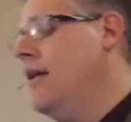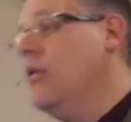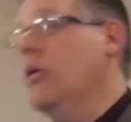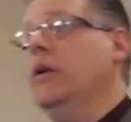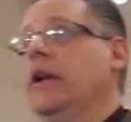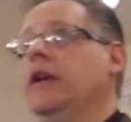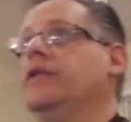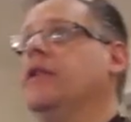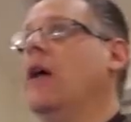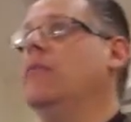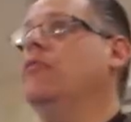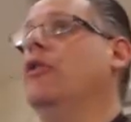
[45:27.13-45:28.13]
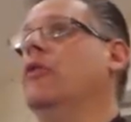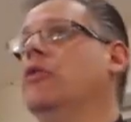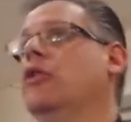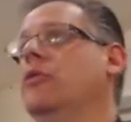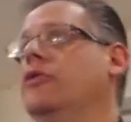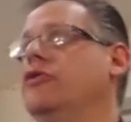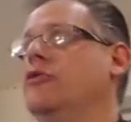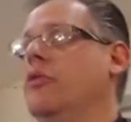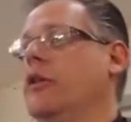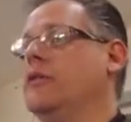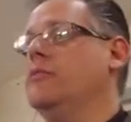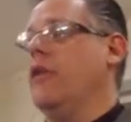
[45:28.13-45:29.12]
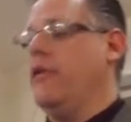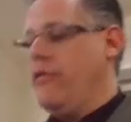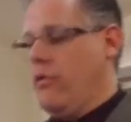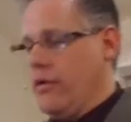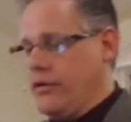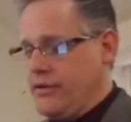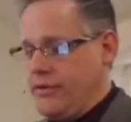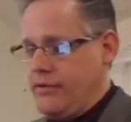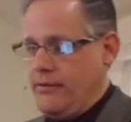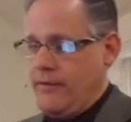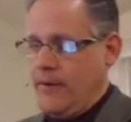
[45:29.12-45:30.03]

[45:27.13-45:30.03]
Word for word: But we need to stop. Brother Blue, would you please pray for us?